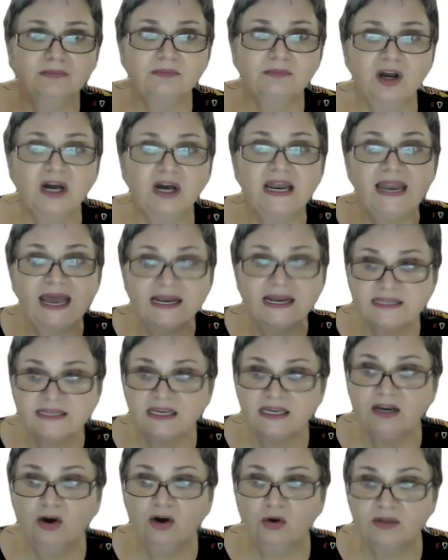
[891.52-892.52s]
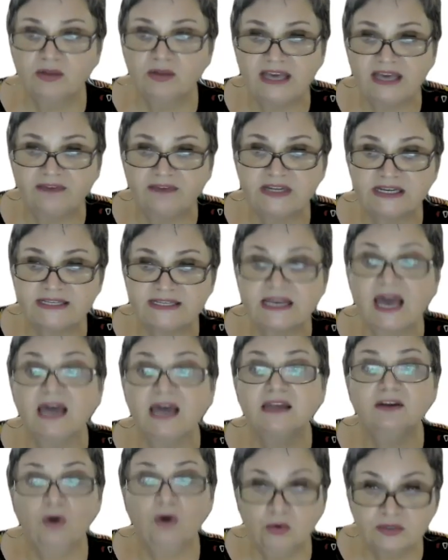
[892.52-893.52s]
collecting all the evidence and
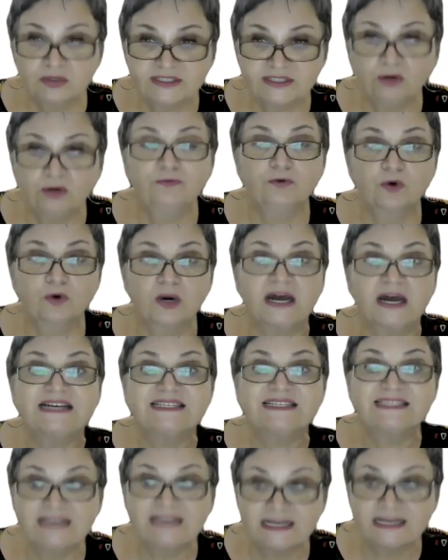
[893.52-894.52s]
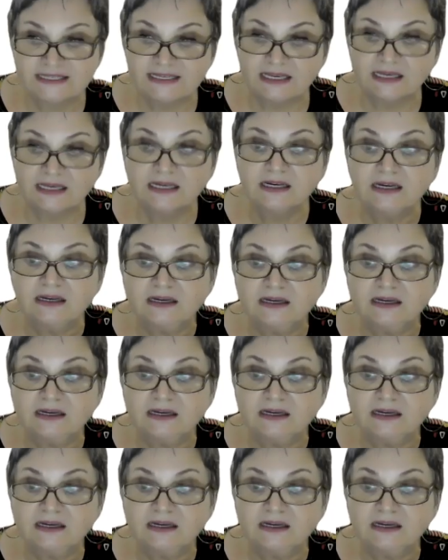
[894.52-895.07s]
also for assessing